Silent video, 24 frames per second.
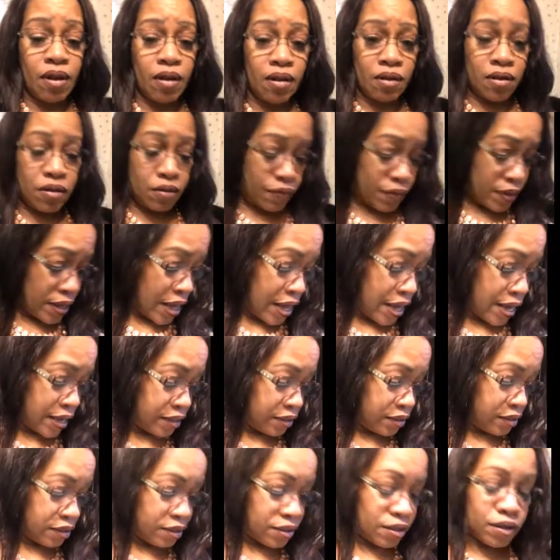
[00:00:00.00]
all of
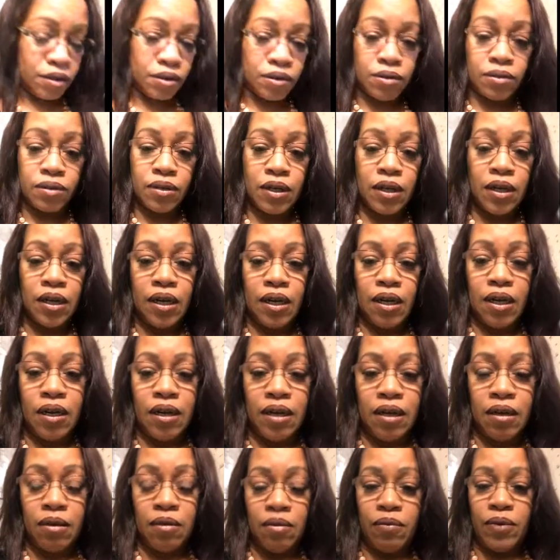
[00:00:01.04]
that. So
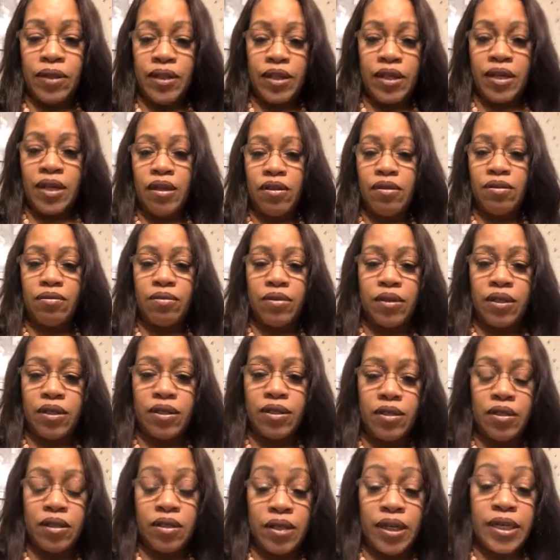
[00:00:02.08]
with the other
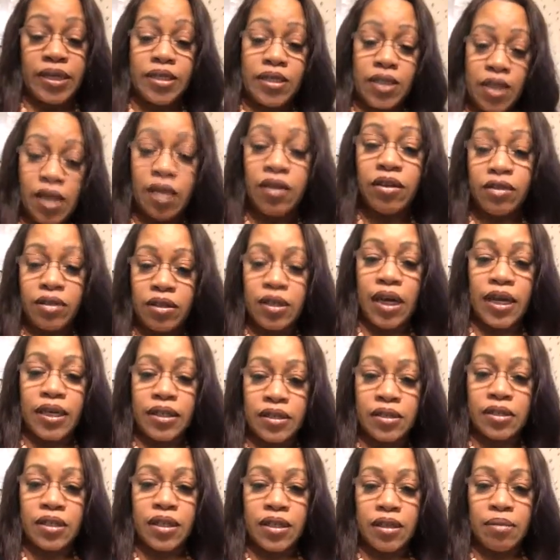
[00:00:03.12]
one, the lace colored
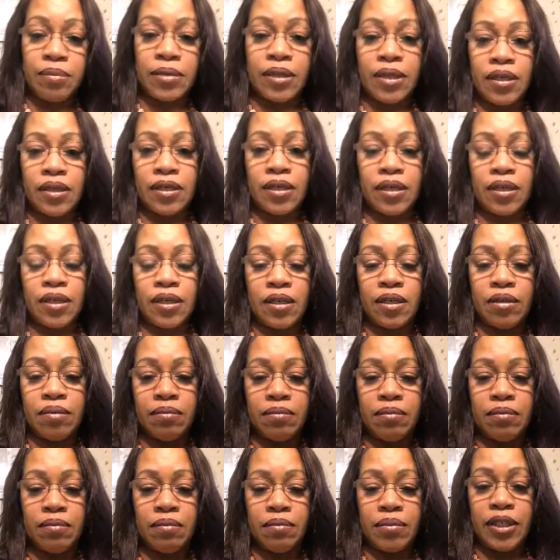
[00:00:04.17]
nicely, but
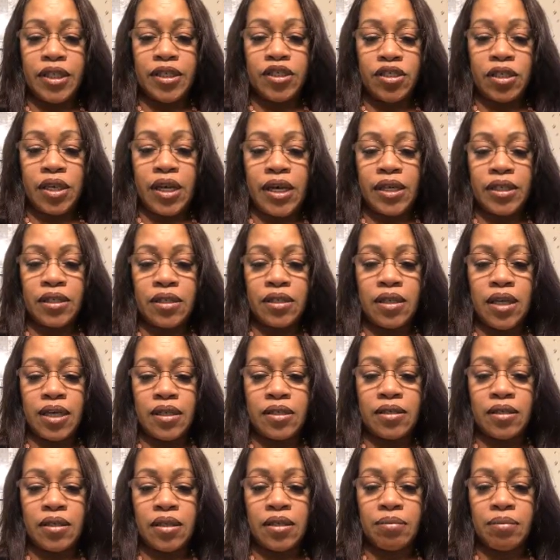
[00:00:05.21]
bleached
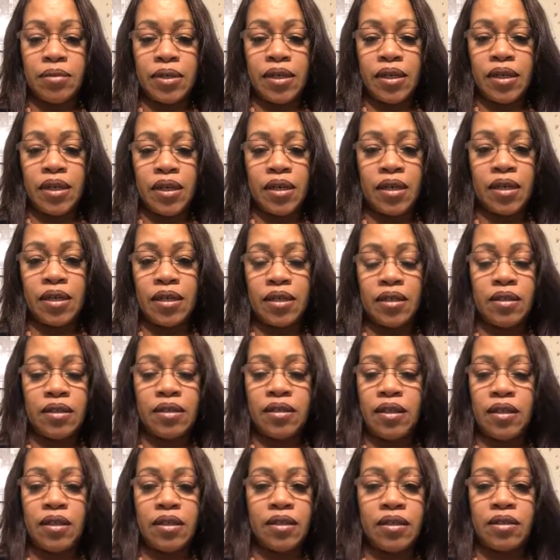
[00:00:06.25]
nicely,
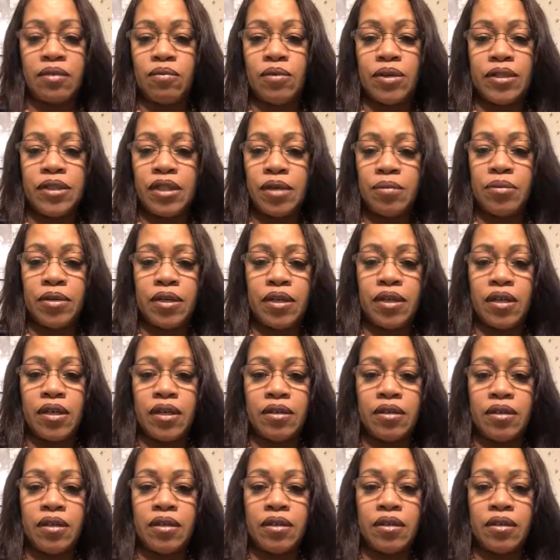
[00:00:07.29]
but once I put it
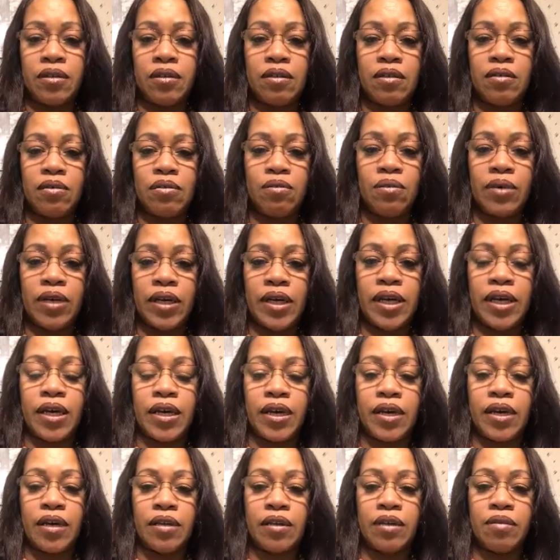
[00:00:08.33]
on the wig
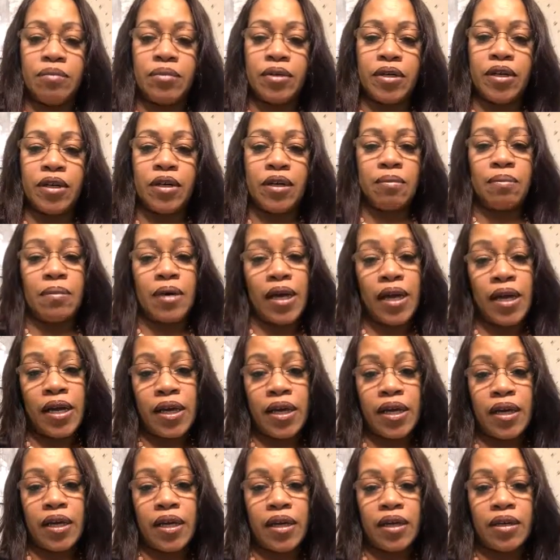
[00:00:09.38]
head and then put it on my
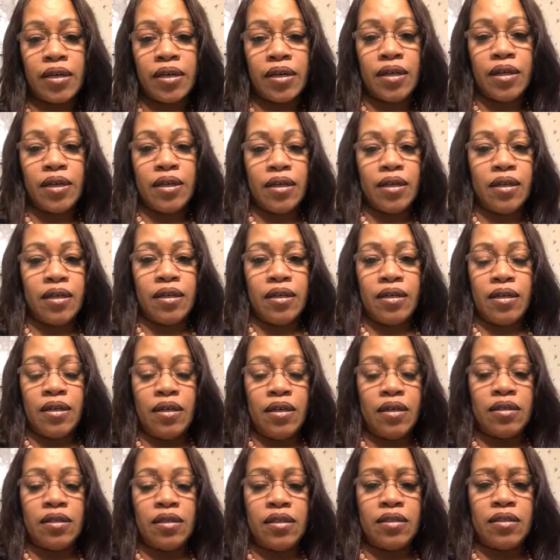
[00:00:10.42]
head,
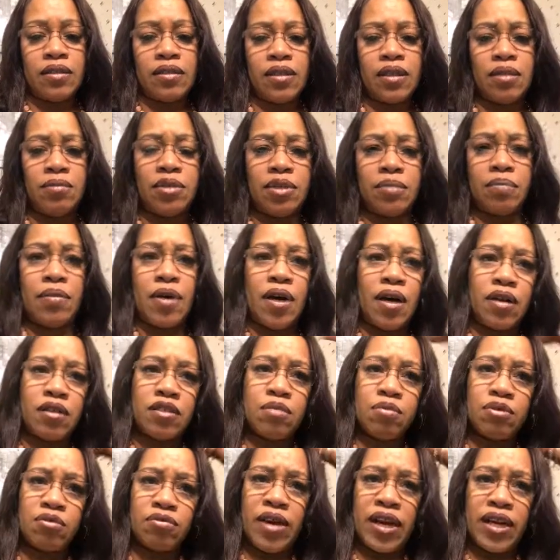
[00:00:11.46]
it just seemed
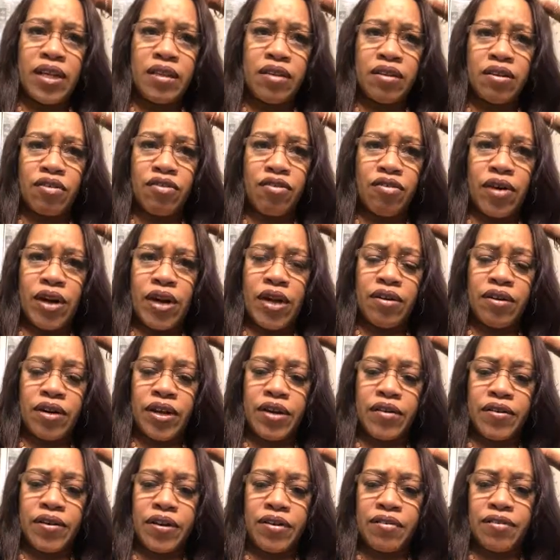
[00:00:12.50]
impossible right in the crown
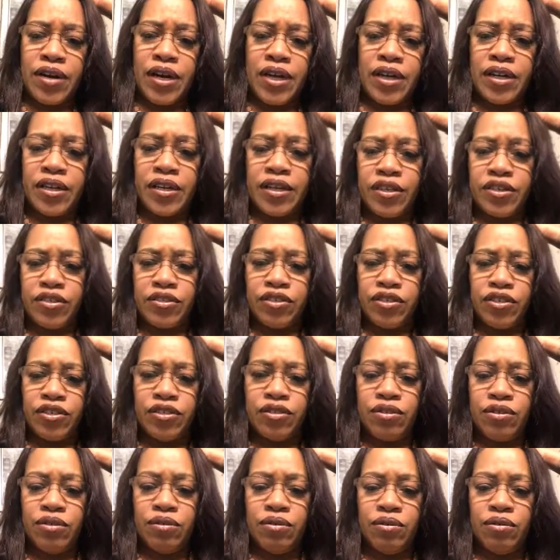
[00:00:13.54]
area right here
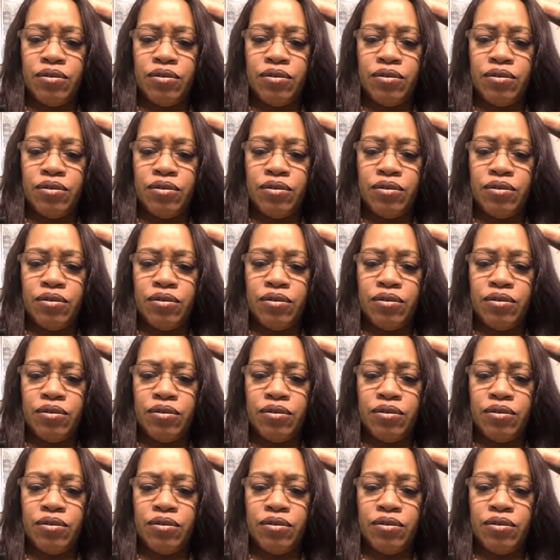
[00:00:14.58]
to